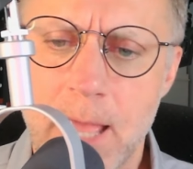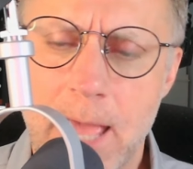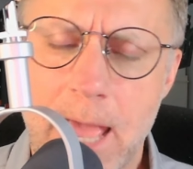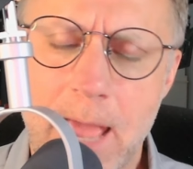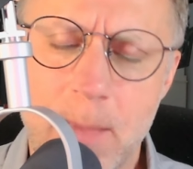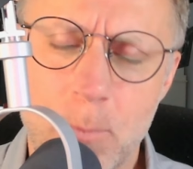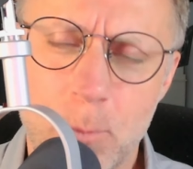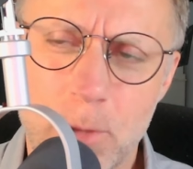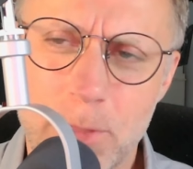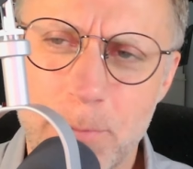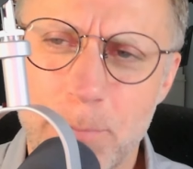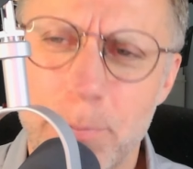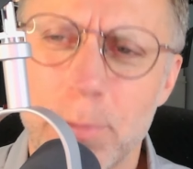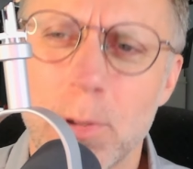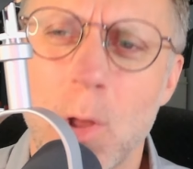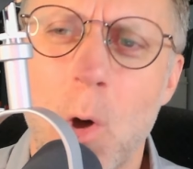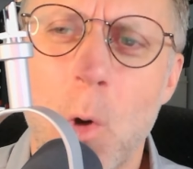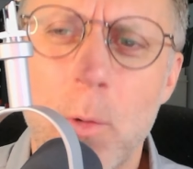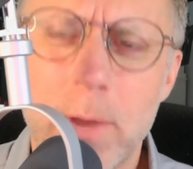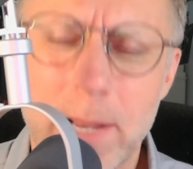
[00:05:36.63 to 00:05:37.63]
And with
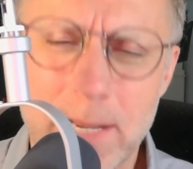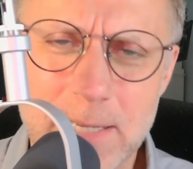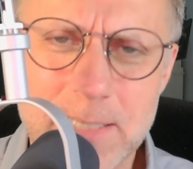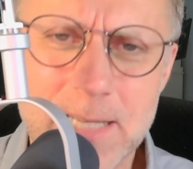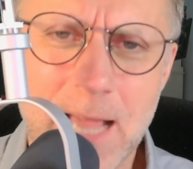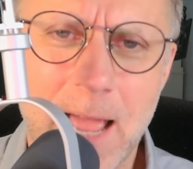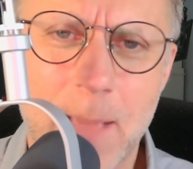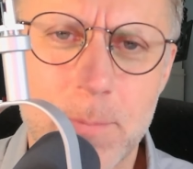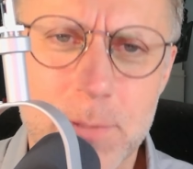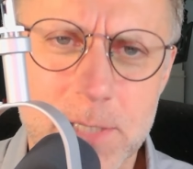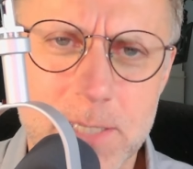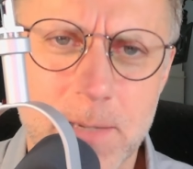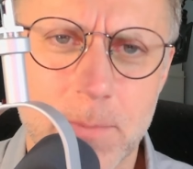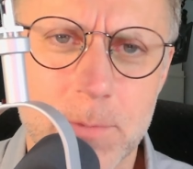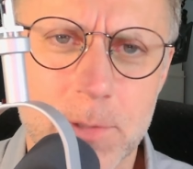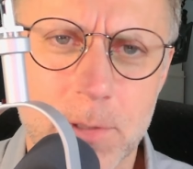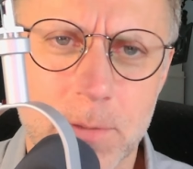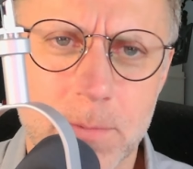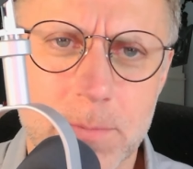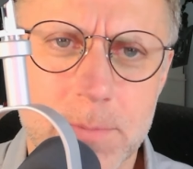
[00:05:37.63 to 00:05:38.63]
bloating type
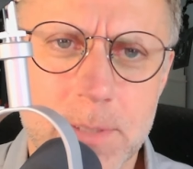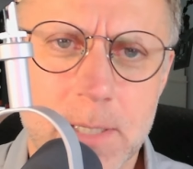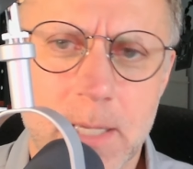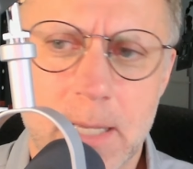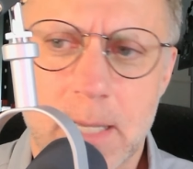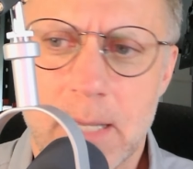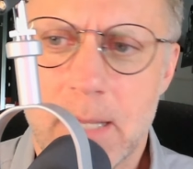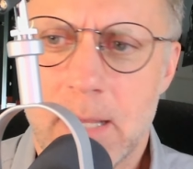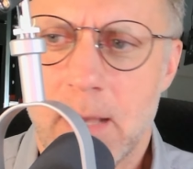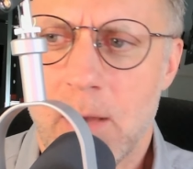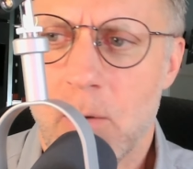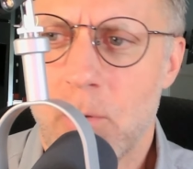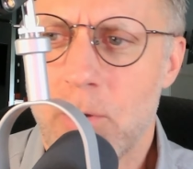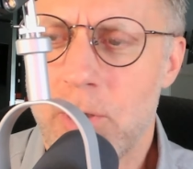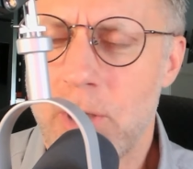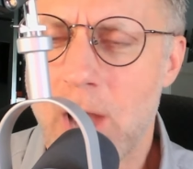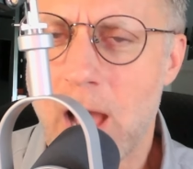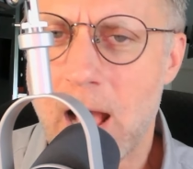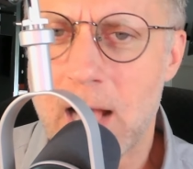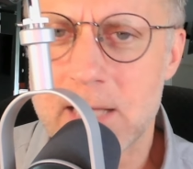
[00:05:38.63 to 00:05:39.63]
symptoms or
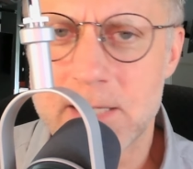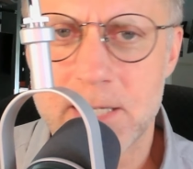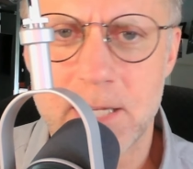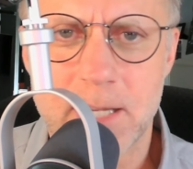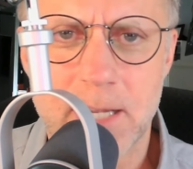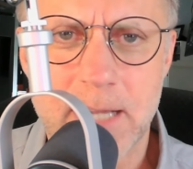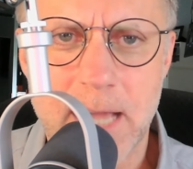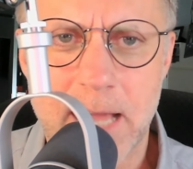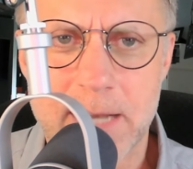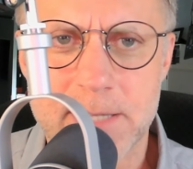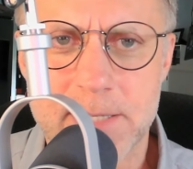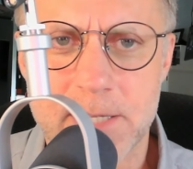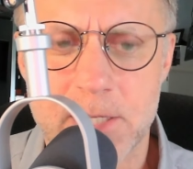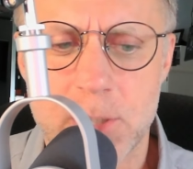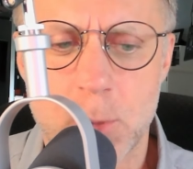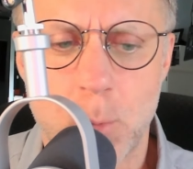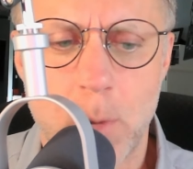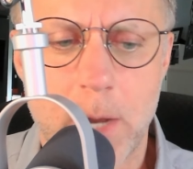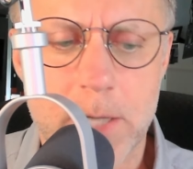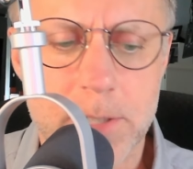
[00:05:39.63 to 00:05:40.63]
nausea kind of
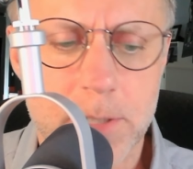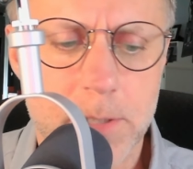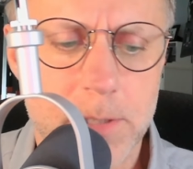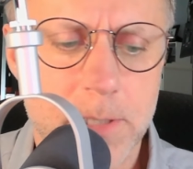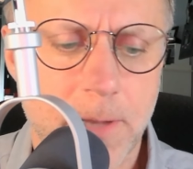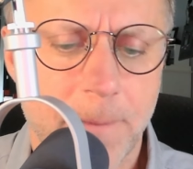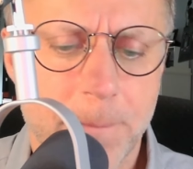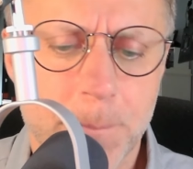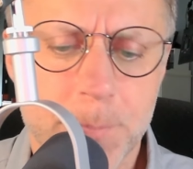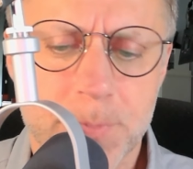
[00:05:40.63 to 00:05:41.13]
situations,